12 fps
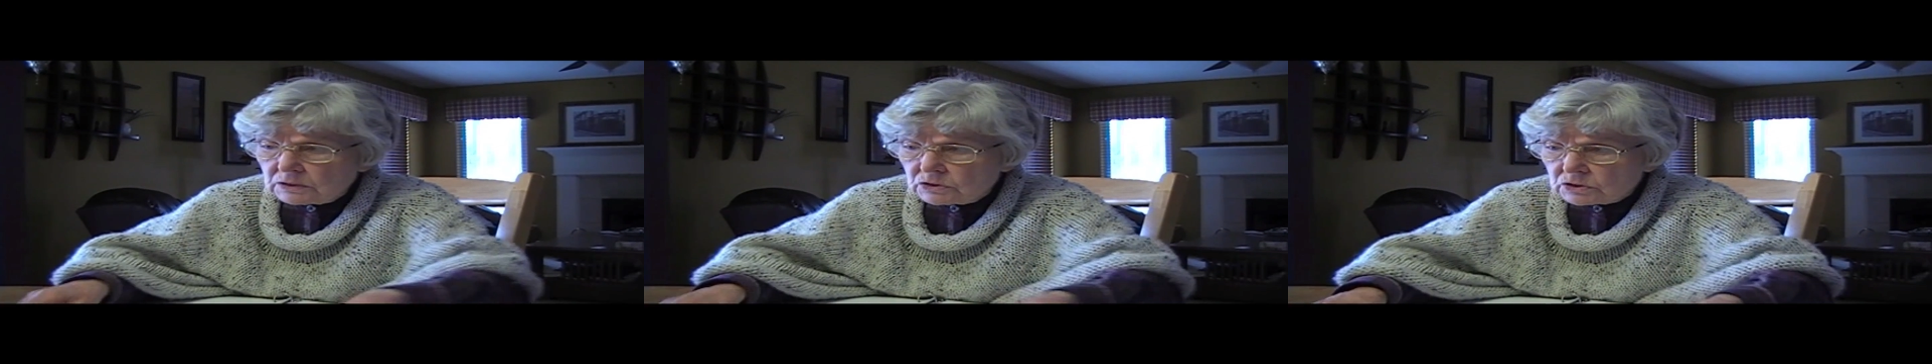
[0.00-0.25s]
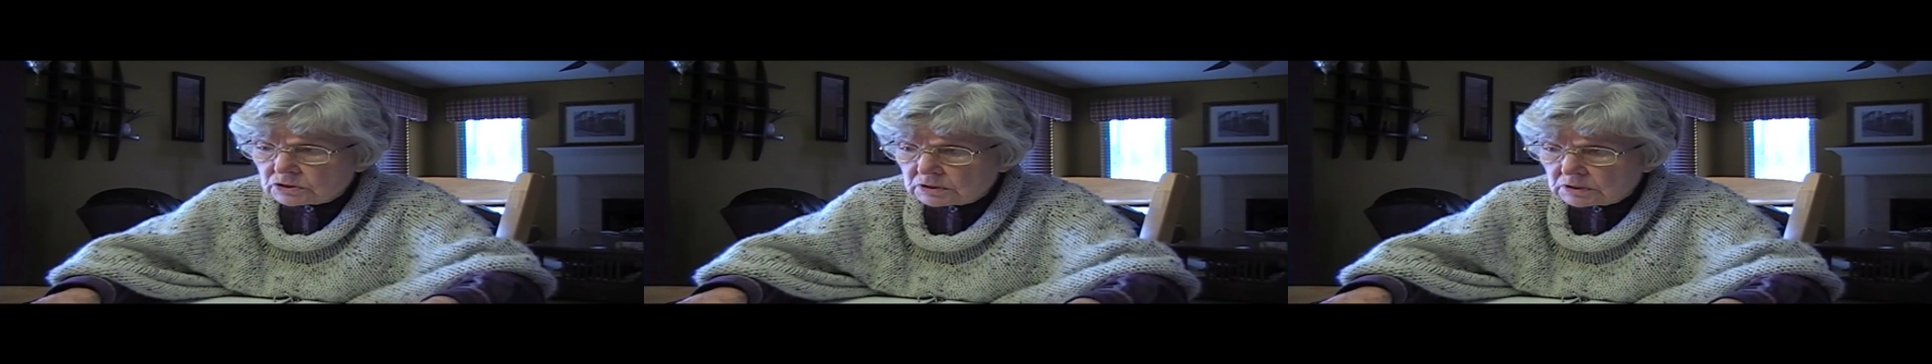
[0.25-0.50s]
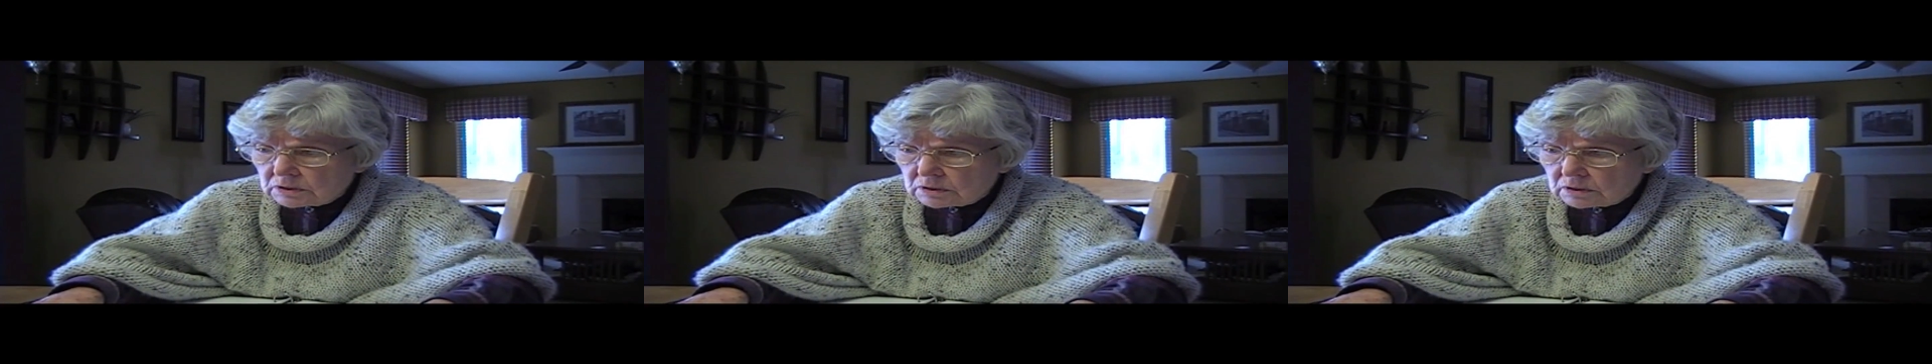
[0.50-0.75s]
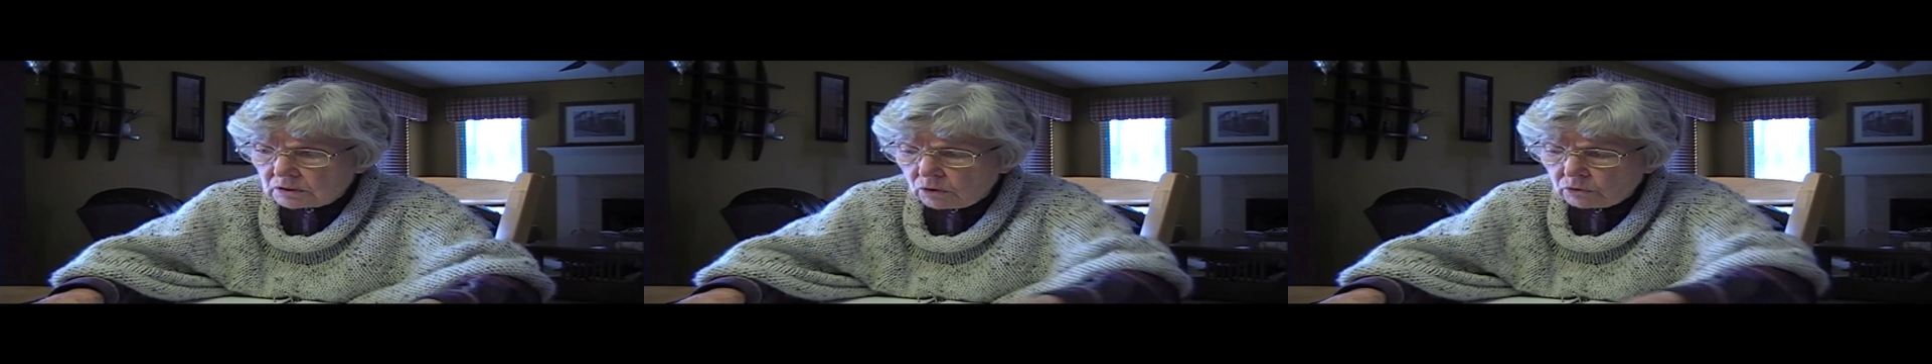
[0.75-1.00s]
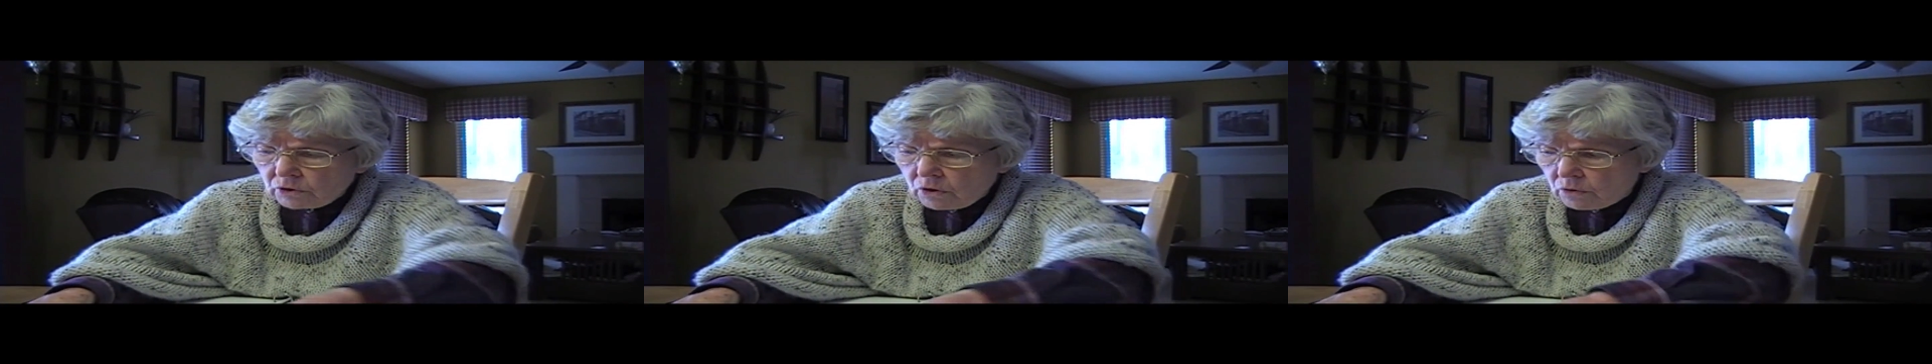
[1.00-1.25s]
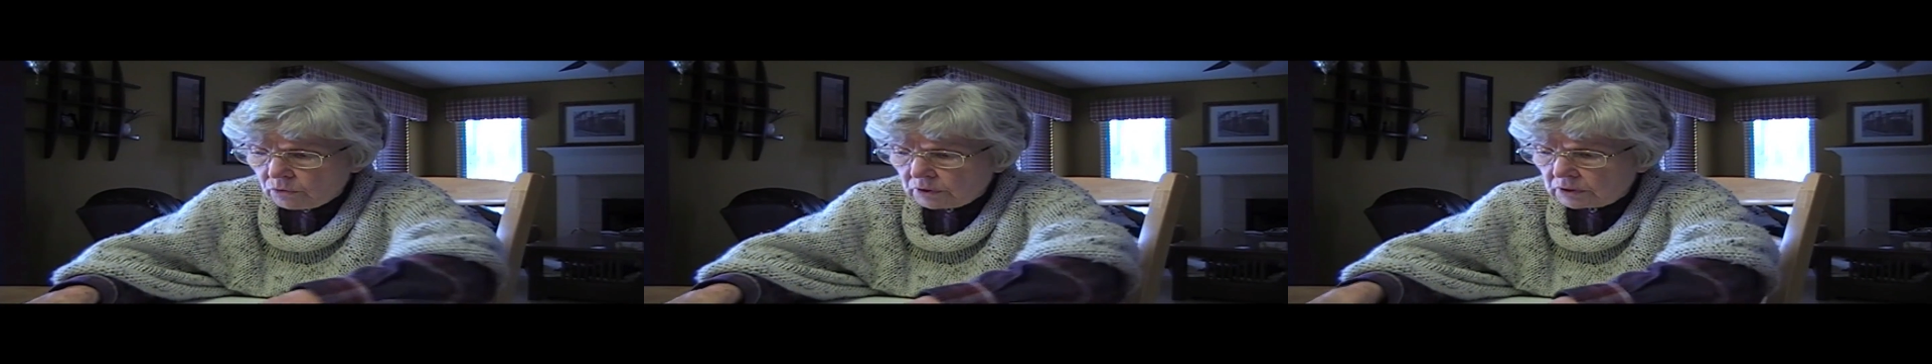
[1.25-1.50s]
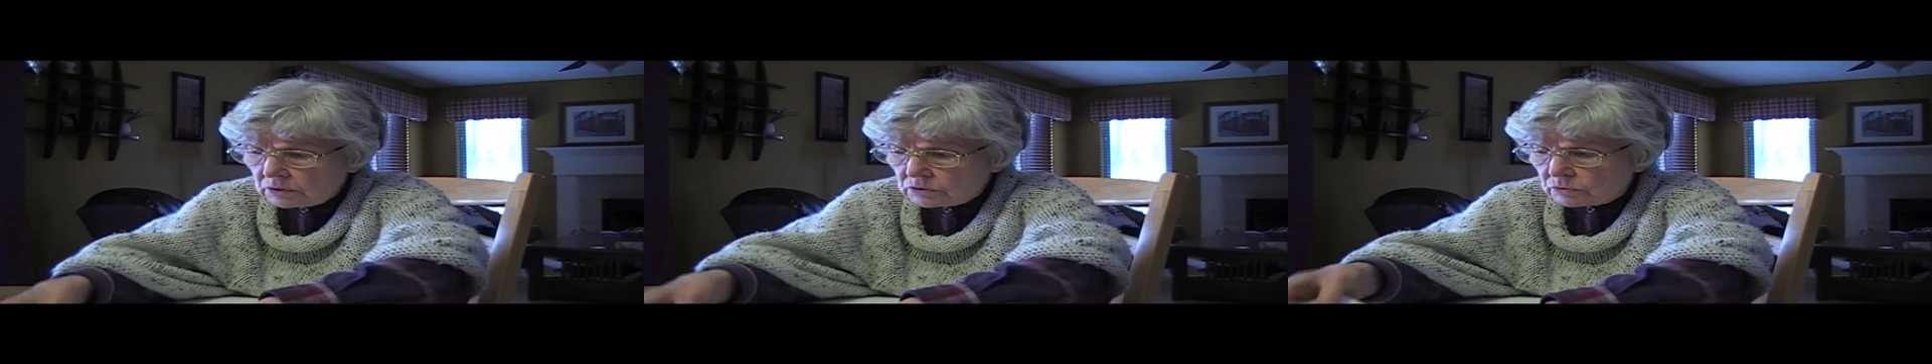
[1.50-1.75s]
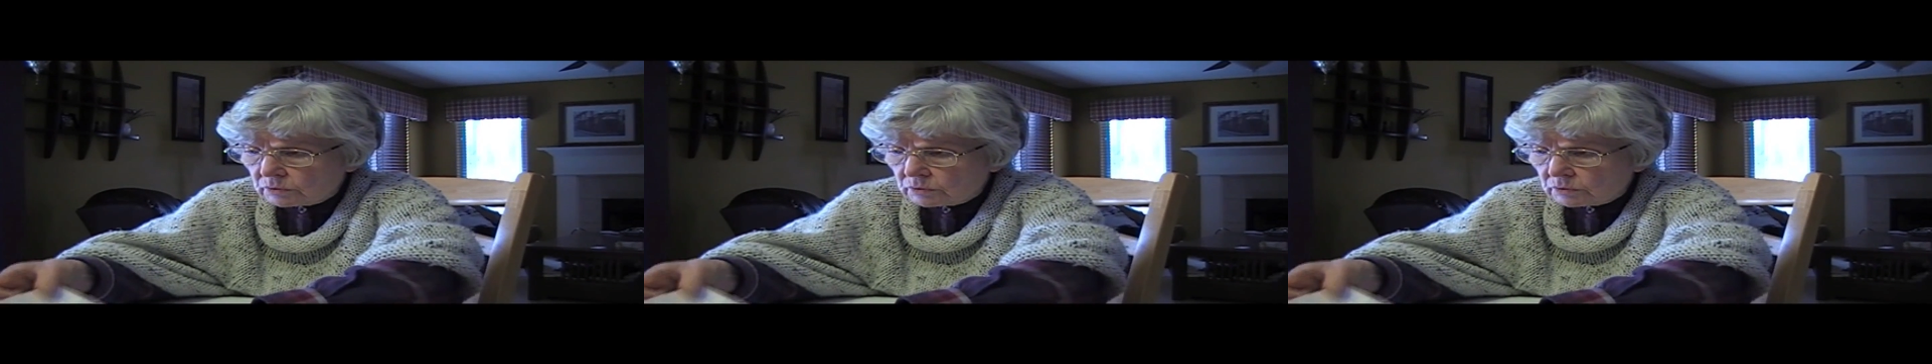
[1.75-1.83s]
just. Oh no! Here's